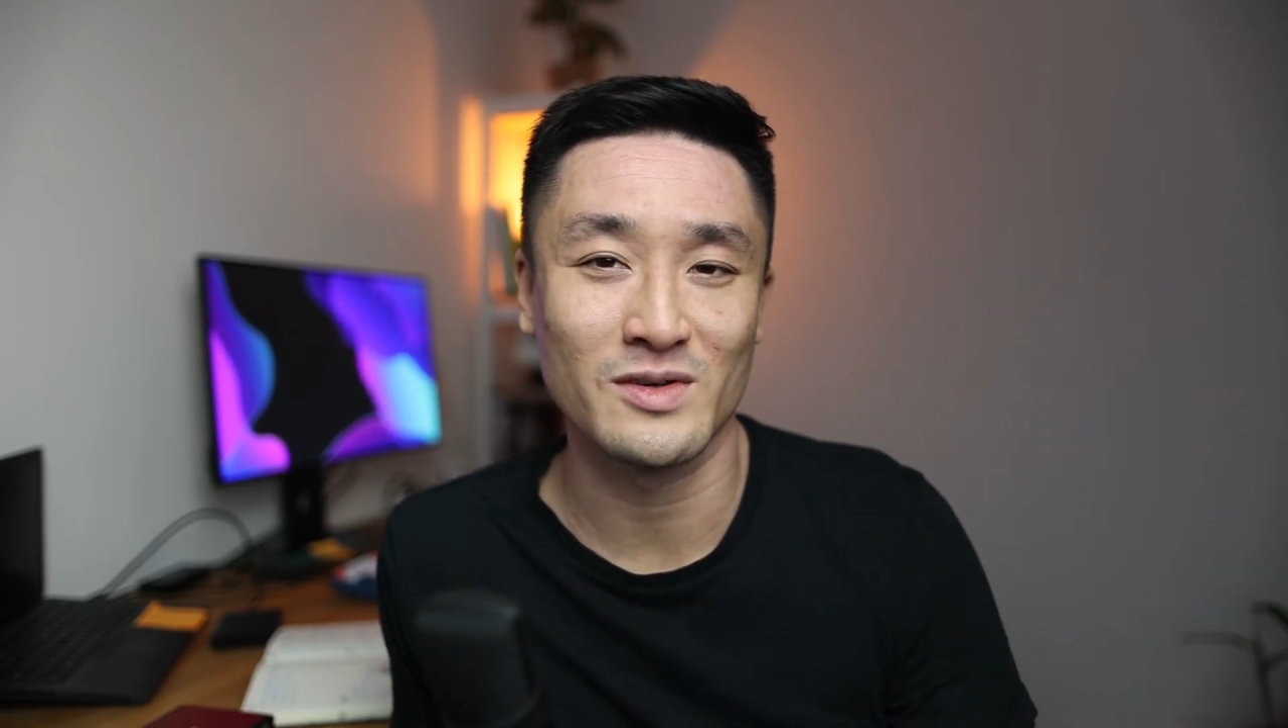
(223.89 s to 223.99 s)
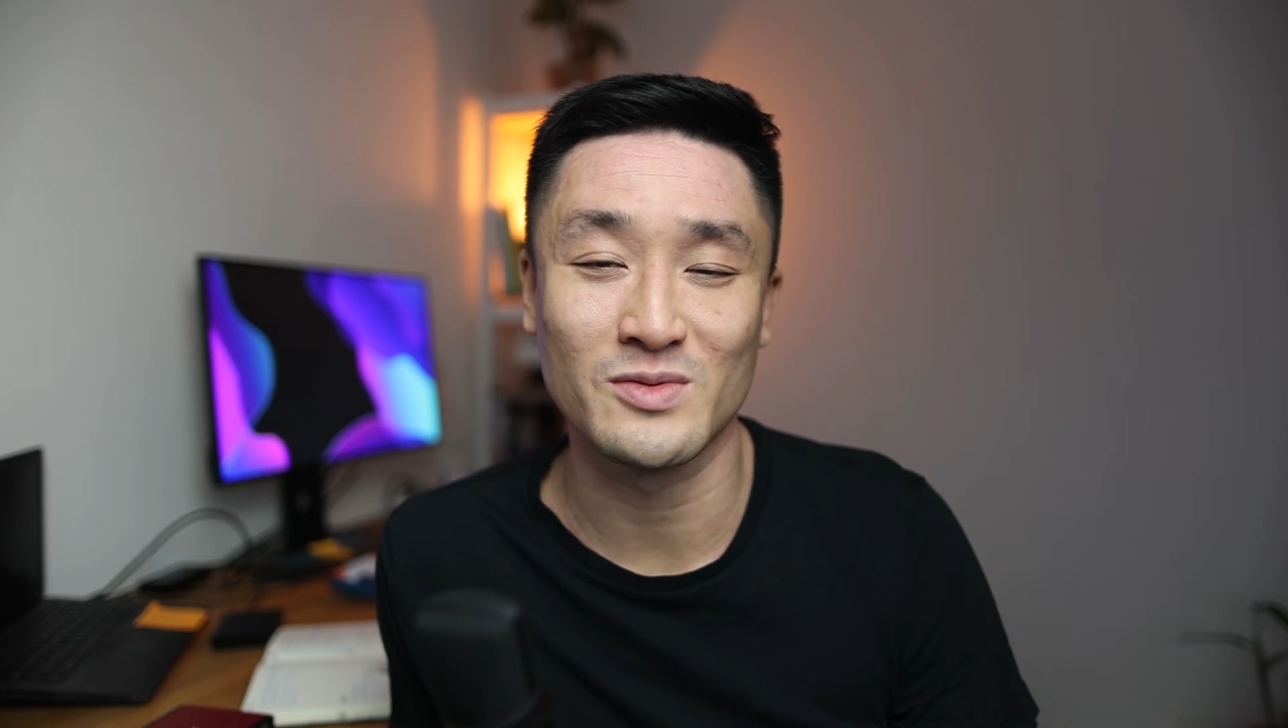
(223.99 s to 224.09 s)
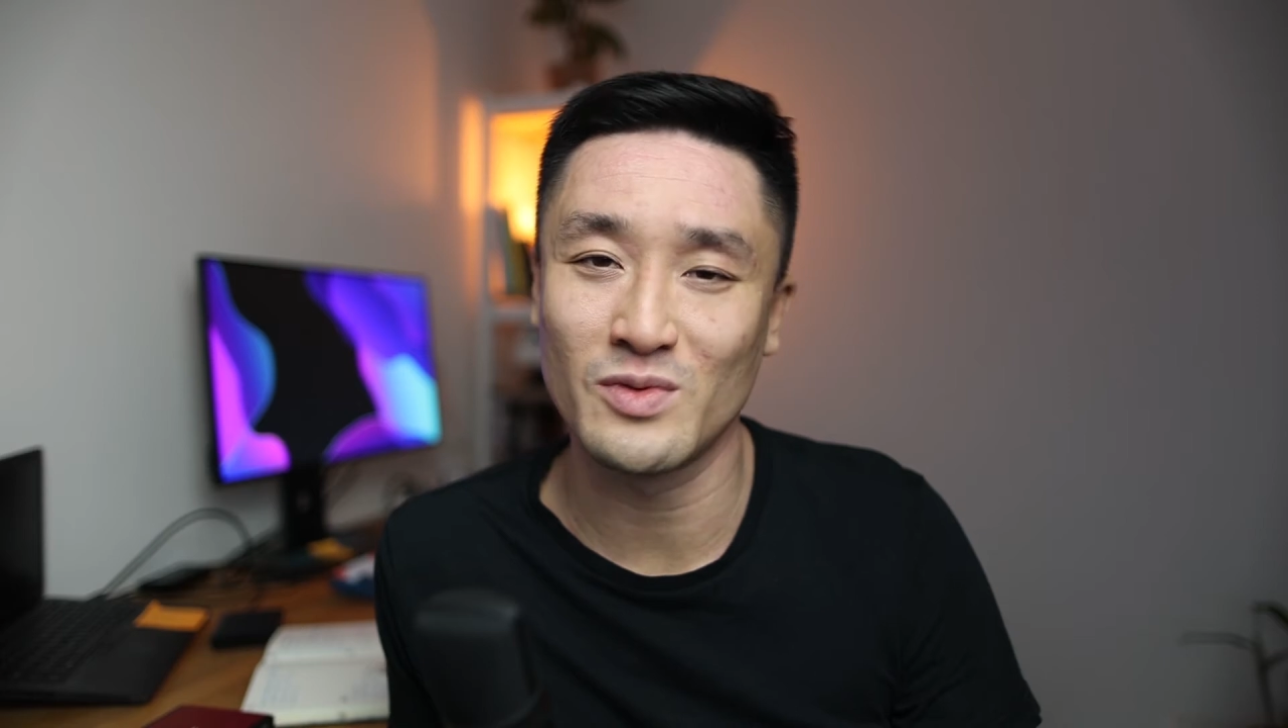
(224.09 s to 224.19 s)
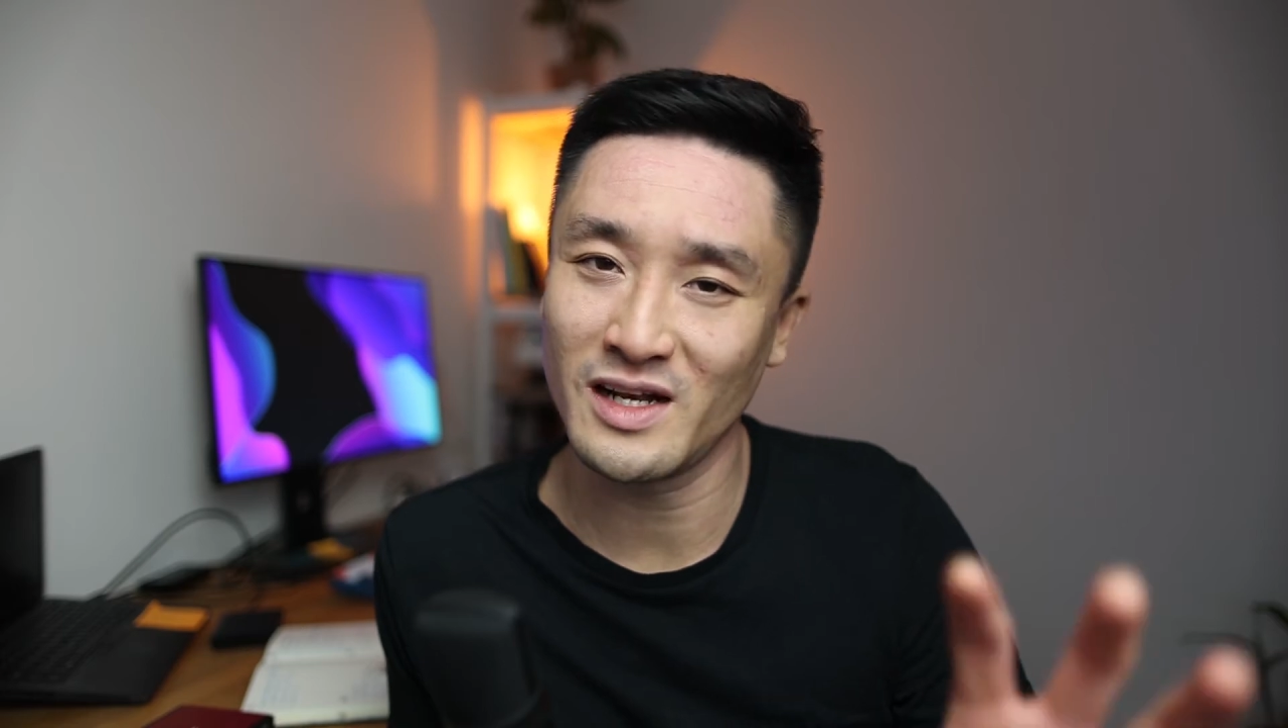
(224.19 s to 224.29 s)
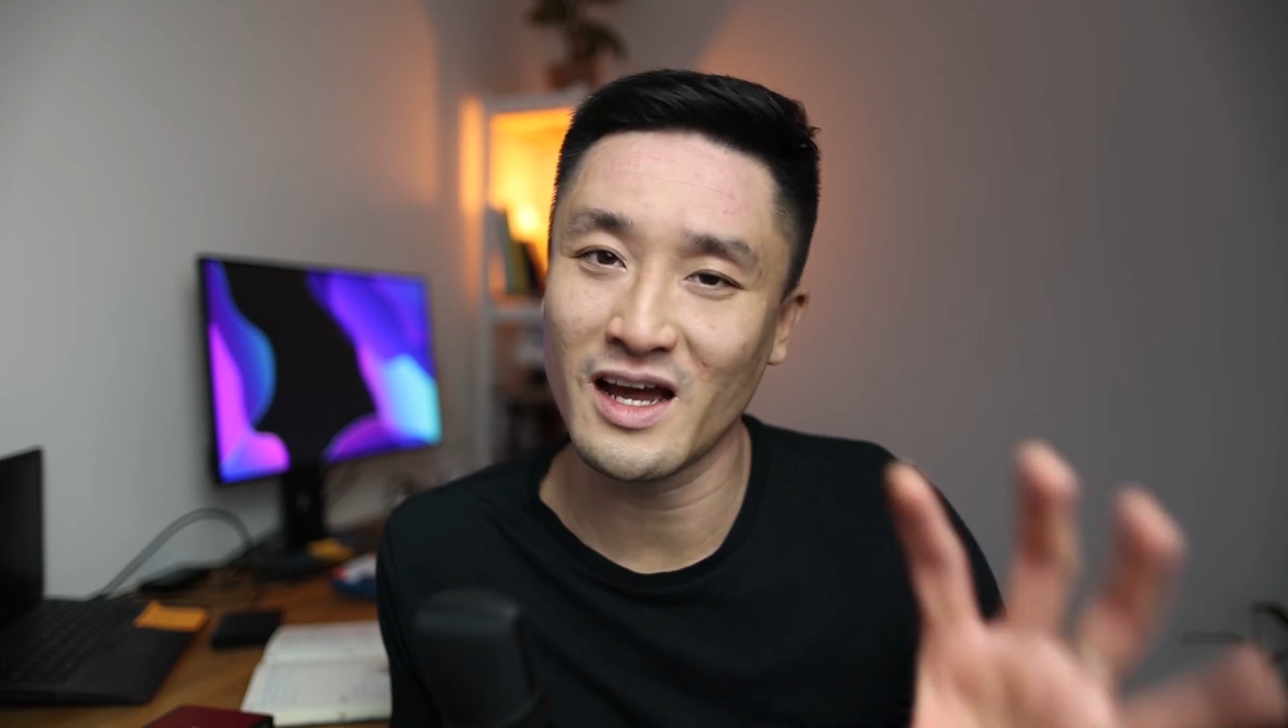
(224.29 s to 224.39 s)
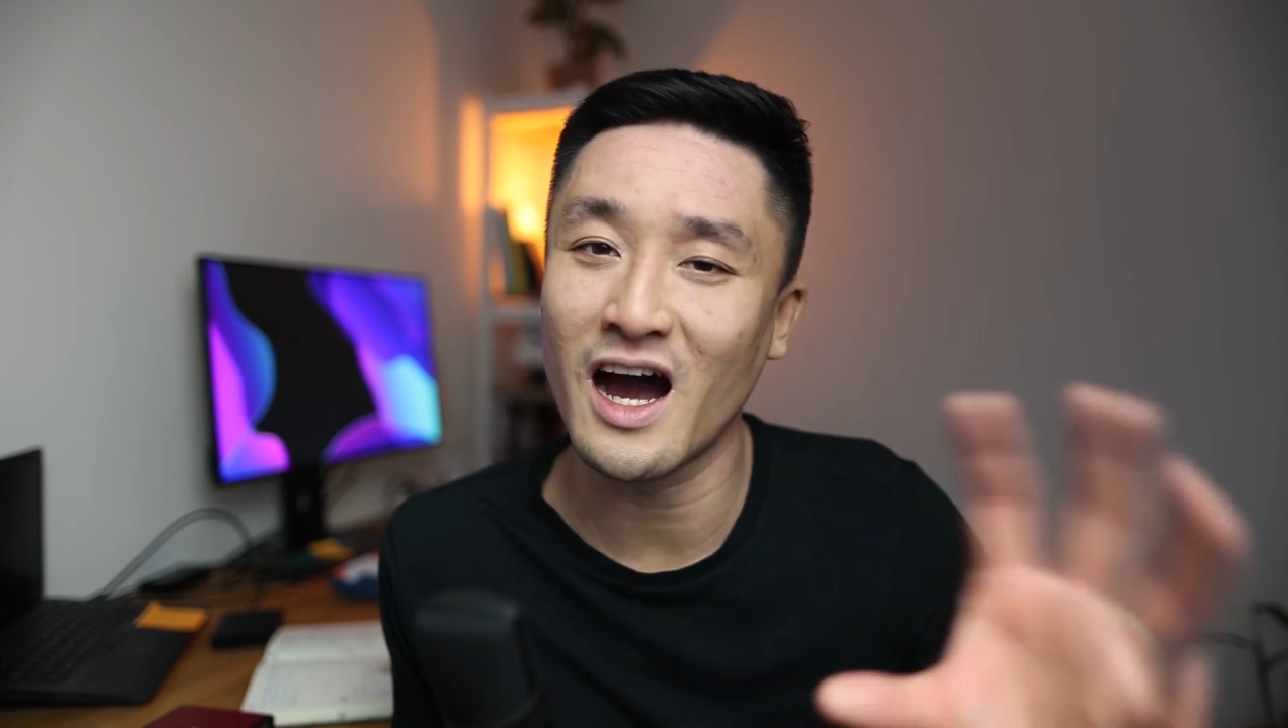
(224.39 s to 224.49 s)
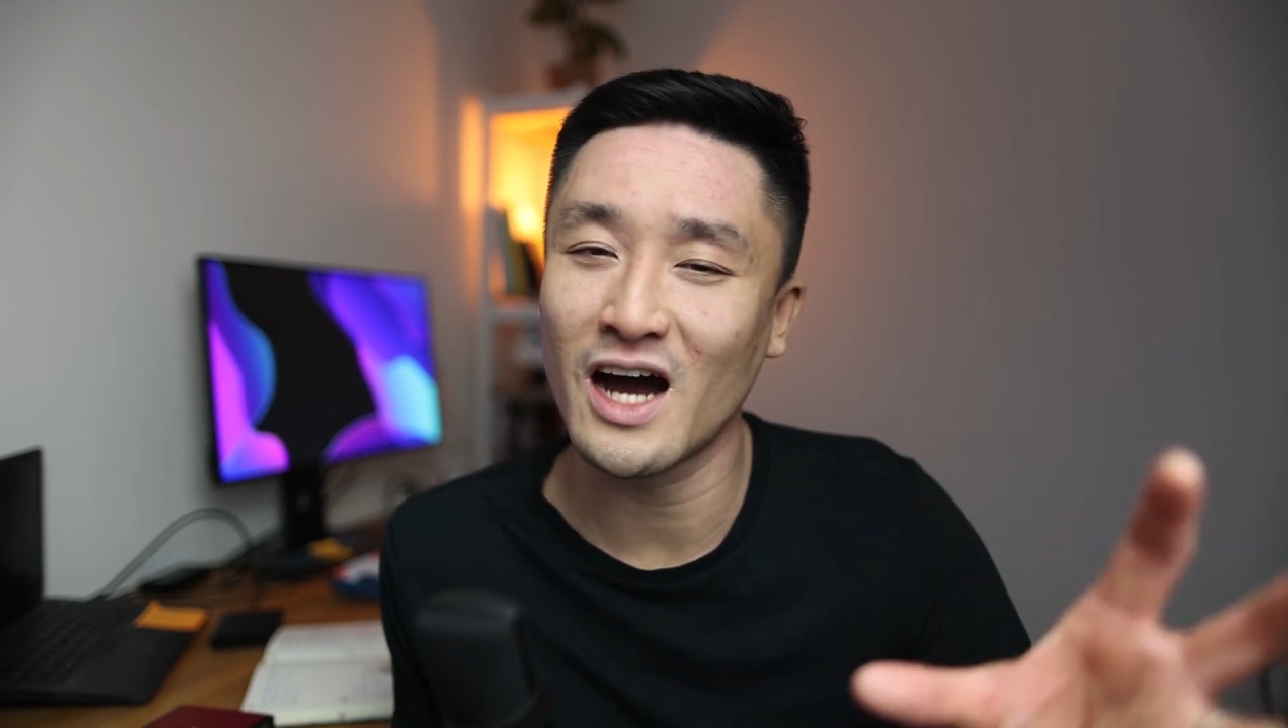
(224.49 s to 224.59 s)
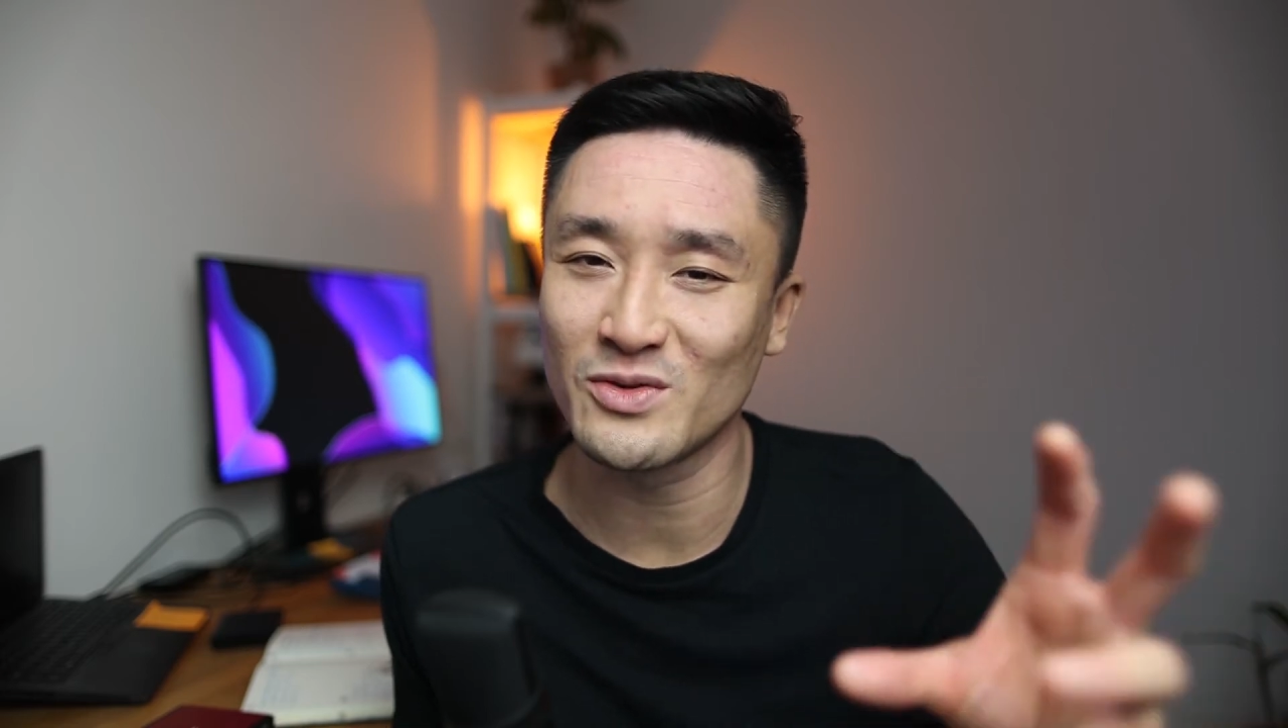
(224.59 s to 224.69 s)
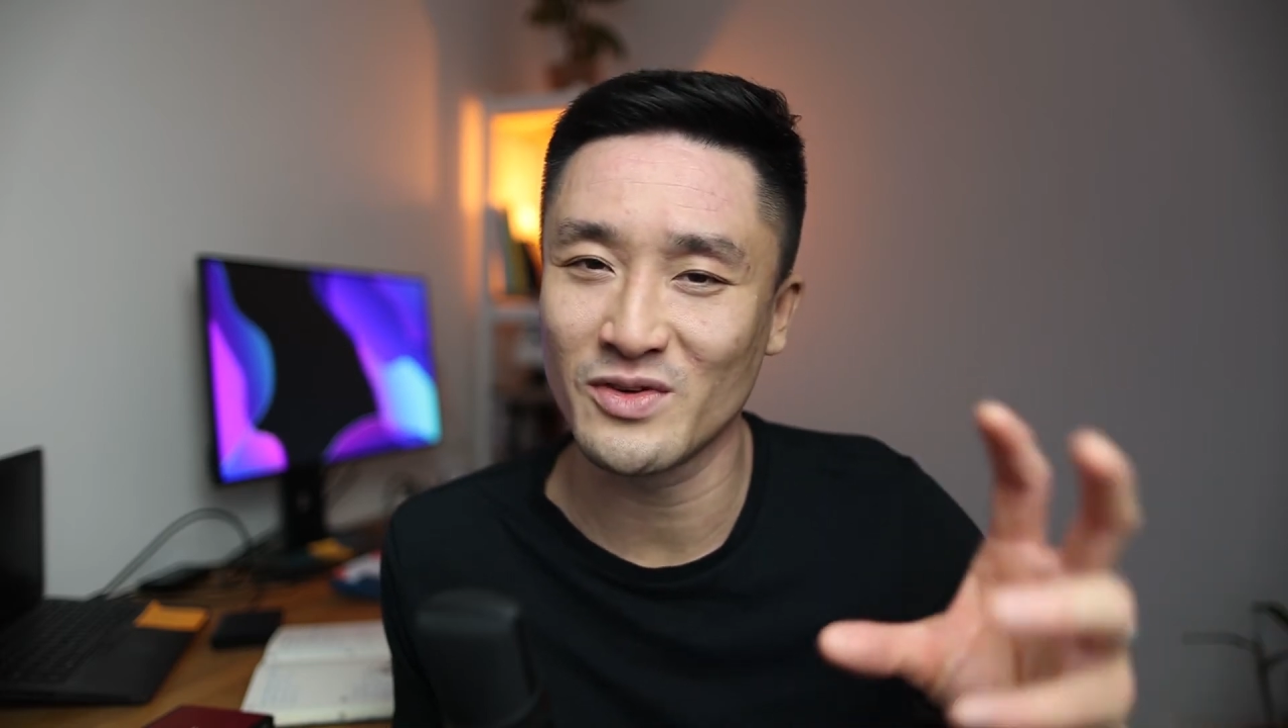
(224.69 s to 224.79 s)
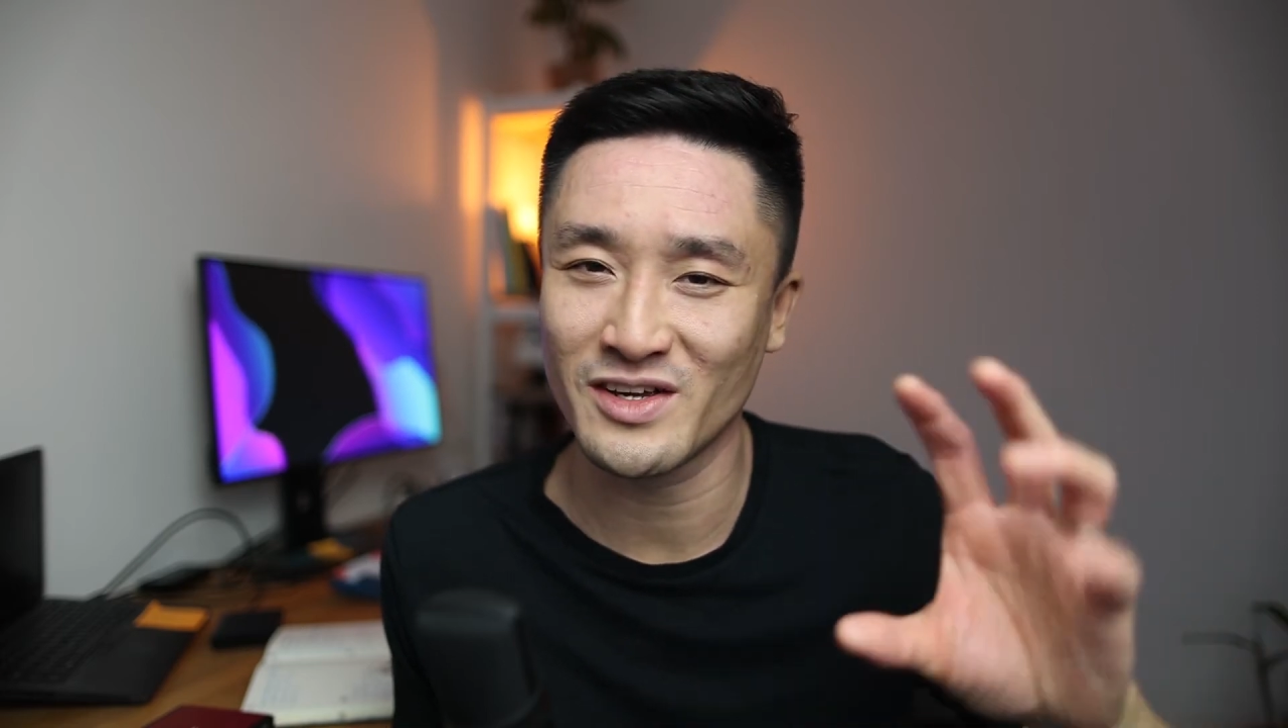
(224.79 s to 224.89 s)
was really
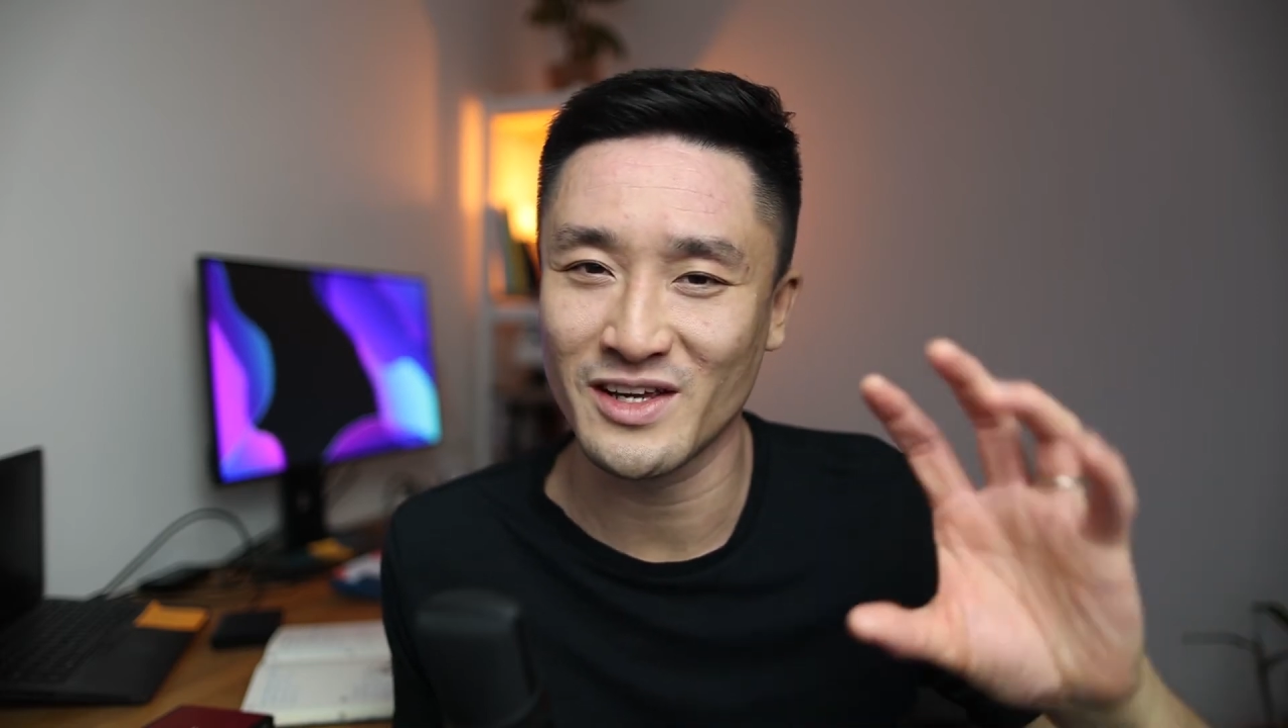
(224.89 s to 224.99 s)
hard